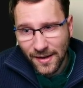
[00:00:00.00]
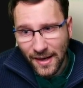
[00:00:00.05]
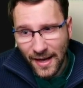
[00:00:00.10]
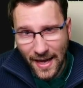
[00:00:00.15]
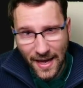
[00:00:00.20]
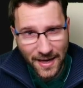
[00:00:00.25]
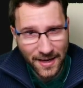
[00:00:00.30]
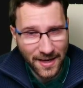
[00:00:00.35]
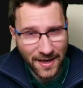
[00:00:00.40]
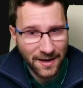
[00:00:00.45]

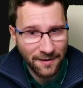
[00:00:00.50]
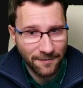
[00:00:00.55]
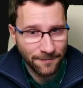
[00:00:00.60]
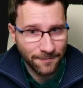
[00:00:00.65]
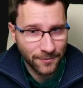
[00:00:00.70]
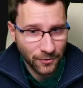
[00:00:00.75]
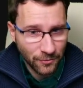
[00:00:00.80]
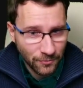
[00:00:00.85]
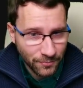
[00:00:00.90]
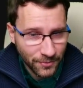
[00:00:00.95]
And
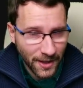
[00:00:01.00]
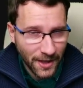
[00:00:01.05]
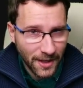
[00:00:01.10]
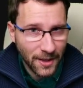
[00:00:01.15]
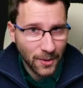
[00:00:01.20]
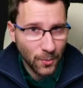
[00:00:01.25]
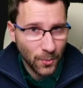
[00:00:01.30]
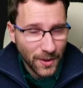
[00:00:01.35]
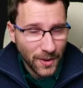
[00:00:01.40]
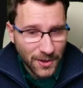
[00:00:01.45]
if Tomb
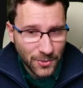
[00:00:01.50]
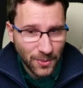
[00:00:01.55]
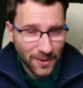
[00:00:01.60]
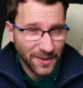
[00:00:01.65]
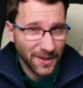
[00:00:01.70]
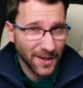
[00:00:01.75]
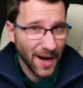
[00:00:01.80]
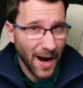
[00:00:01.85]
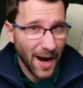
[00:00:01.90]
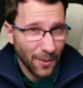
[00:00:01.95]
Raider, which
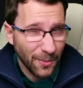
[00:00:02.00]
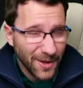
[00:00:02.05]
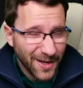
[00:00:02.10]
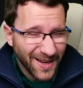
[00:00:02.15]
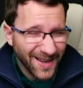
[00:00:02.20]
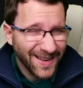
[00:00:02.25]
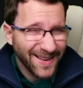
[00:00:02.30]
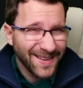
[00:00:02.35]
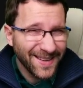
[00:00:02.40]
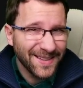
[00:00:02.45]
one? Are we
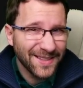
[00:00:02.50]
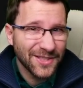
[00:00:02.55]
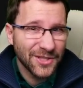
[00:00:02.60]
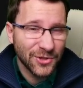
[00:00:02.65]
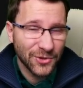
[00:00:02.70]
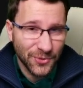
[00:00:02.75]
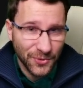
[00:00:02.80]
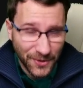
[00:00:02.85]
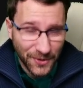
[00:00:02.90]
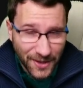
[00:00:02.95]
getting
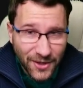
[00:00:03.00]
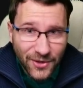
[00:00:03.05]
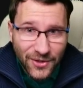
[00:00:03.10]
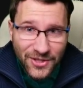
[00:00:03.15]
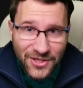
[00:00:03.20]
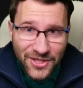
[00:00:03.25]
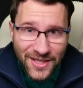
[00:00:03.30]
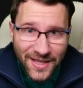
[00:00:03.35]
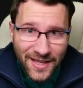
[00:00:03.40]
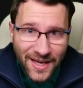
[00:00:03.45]

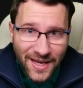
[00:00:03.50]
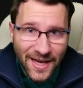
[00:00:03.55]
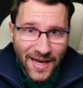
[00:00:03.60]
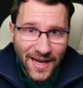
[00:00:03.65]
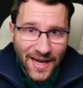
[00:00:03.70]
Trilogy?